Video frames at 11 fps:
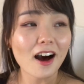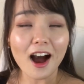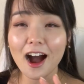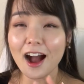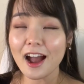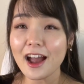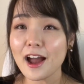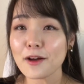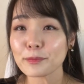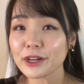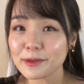I
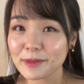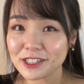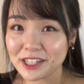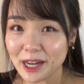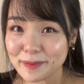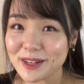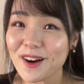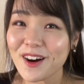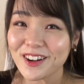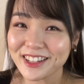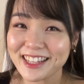have pretty much kept
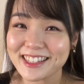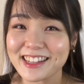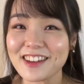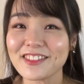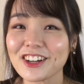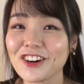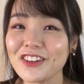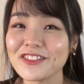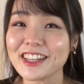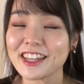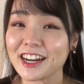all of the same
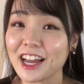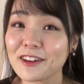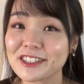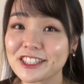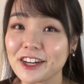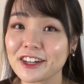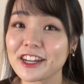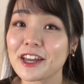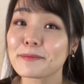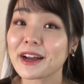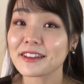equipment that I have shared
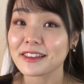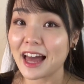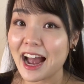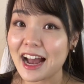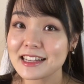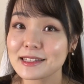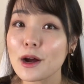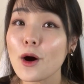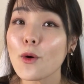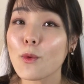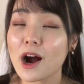in my last
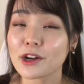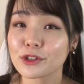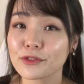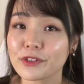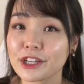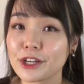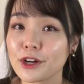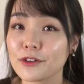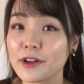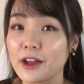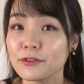walkthrough video
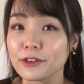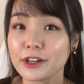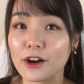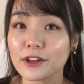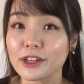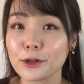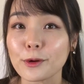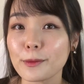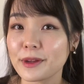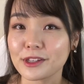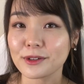of all the
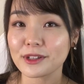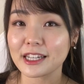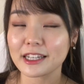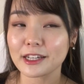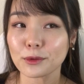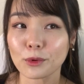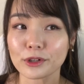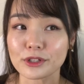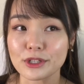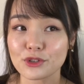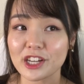equipment you need in order
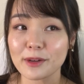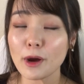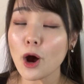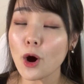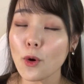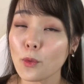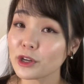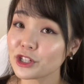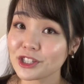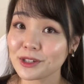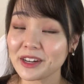to stream, which
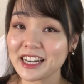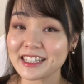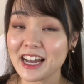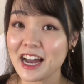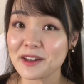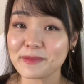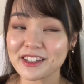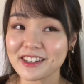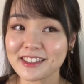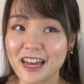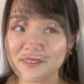is a great sign
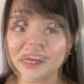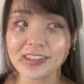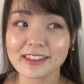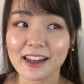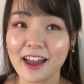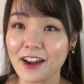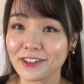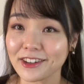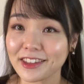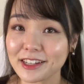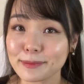because that means that
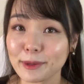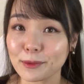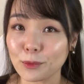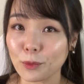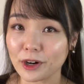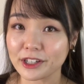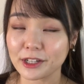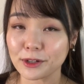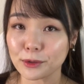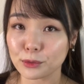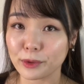everything's been working
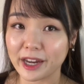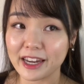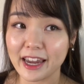great